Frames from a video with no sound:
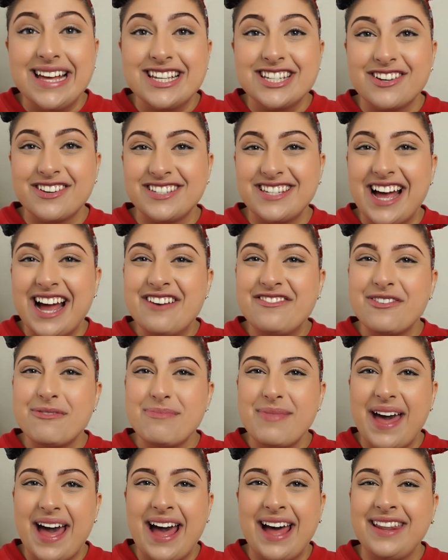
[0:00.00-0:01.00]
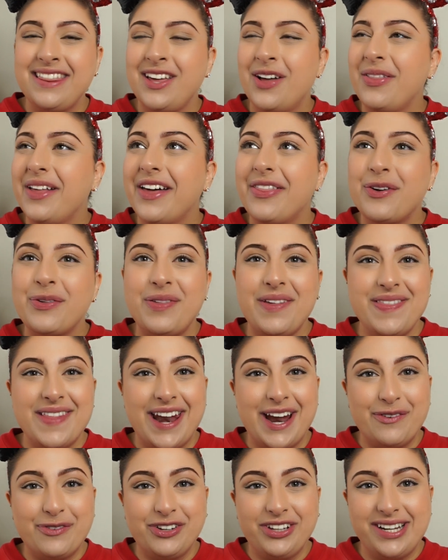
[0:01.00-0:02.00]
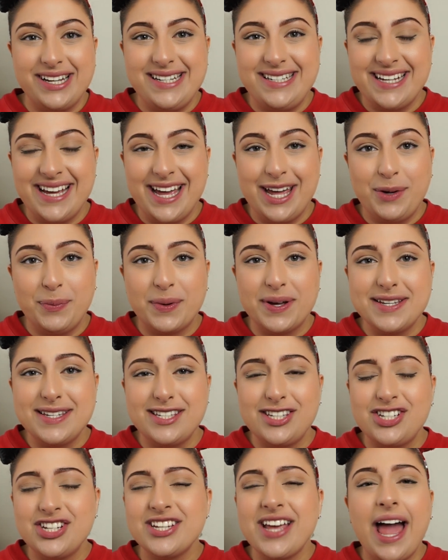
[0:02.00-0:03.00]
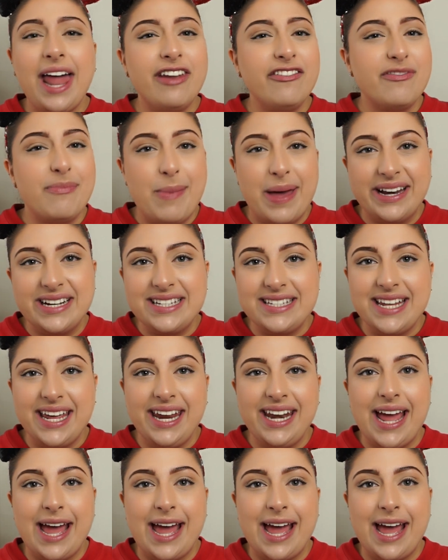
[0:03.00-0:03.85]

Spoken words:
So aside from that, the only other thing that I really did was just kind of meditate